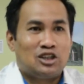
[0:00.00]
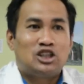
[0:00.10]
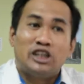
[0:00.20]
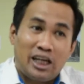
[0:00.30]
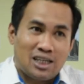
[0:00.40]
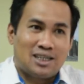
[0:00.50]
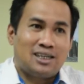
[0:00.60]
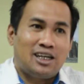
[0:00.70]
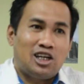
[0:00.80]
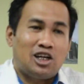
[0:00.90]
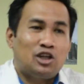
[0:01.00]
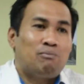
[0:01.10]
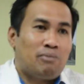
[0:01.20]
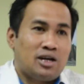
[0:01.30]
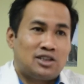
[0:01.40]
to it in other
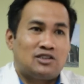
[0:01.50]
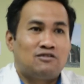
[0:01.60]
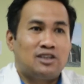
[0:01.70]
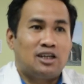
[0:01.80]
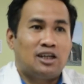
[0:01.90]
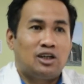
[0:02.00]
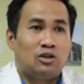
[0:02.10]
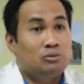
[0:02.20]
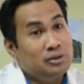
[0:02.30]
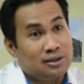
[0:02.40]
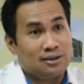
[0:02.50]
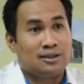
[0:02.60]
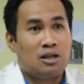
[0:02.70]
parts of the world,